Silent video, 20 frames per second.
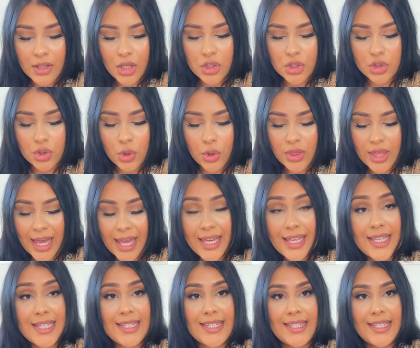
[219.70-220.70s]
so
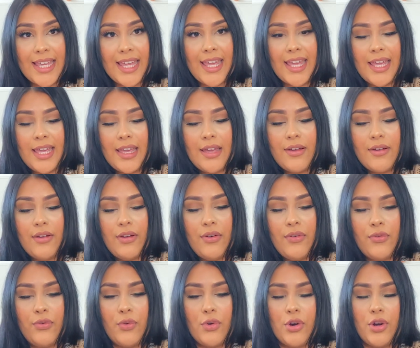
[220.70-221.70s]
that is it
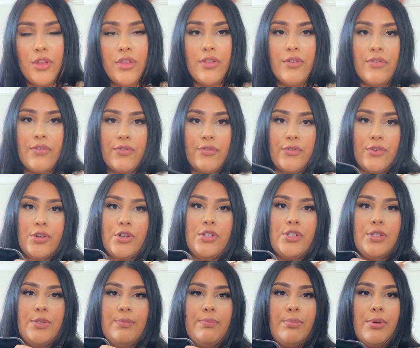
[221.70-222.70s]
for the
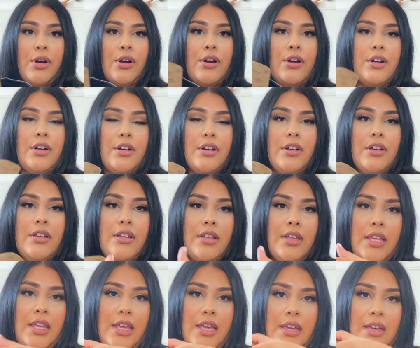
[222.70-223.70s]
first part
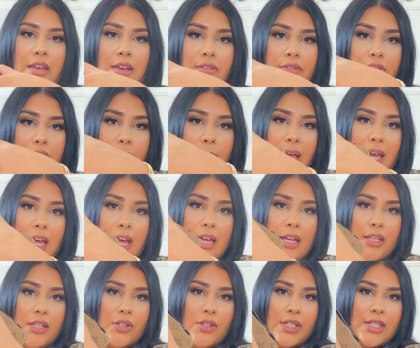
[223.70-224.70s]
of the
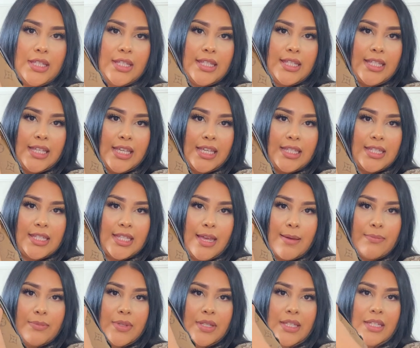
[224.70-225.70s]
bag. You can see it's
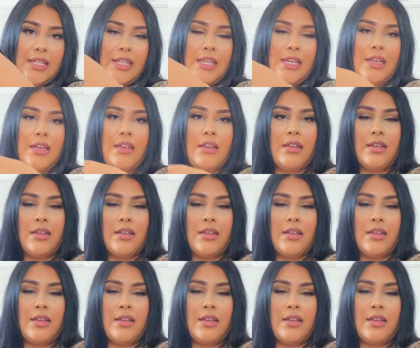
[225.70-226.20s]
empty.